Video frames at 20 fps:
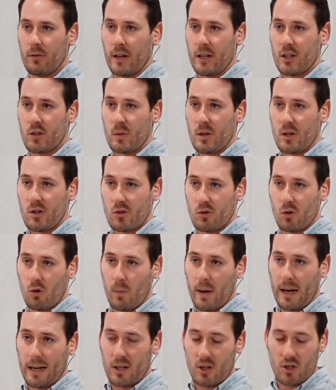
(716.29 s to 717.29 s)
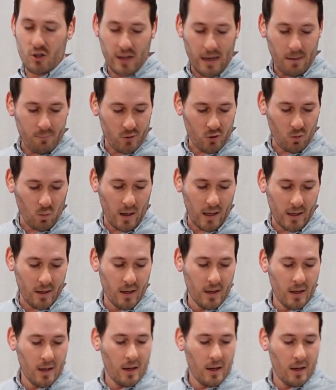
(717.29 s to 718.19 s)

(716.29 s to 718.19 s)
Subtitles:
as we saw back in chapter 1,